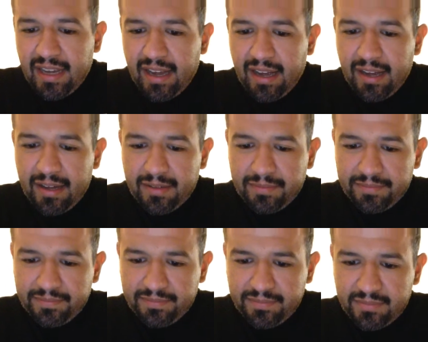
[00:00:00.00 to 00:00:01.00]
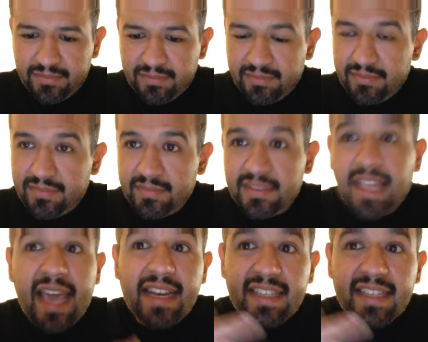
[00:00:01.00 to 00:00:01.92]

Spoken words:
That